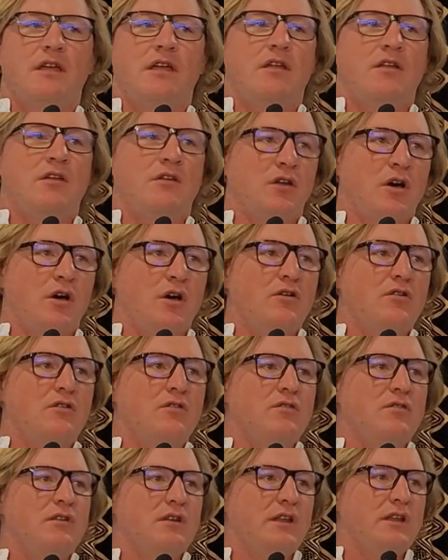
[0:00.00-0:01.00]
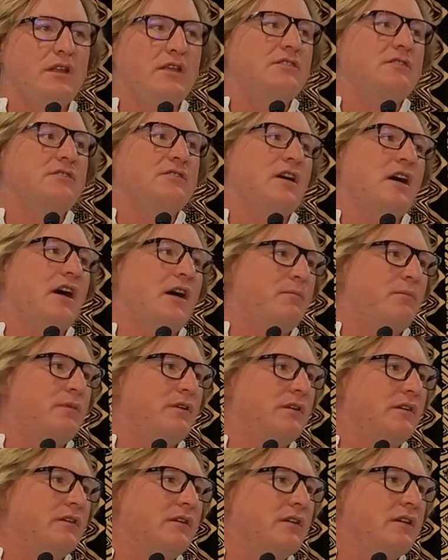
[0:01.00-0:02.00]
know needs to
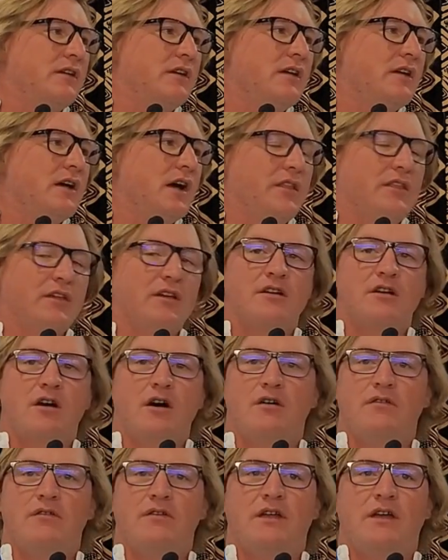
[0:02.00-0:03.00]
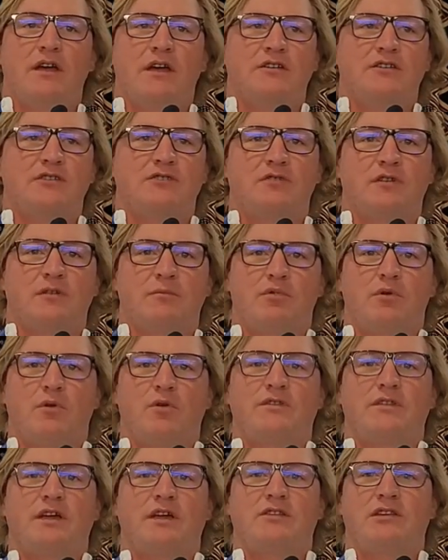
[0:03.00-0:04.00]
happen. I think COVID has sort of
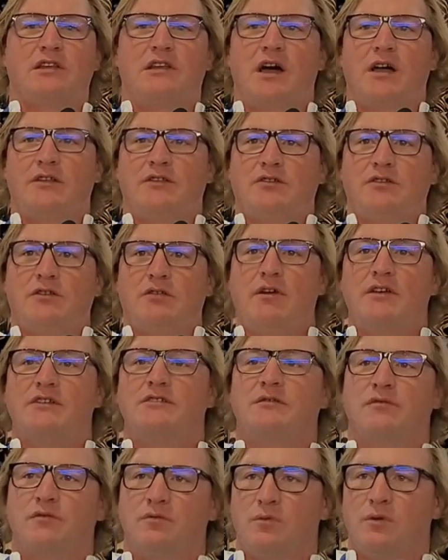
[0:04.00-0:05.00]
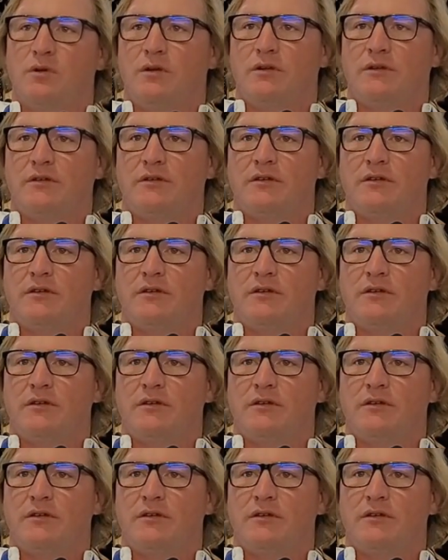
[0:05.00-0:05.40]
brought that to light to the rest of the world.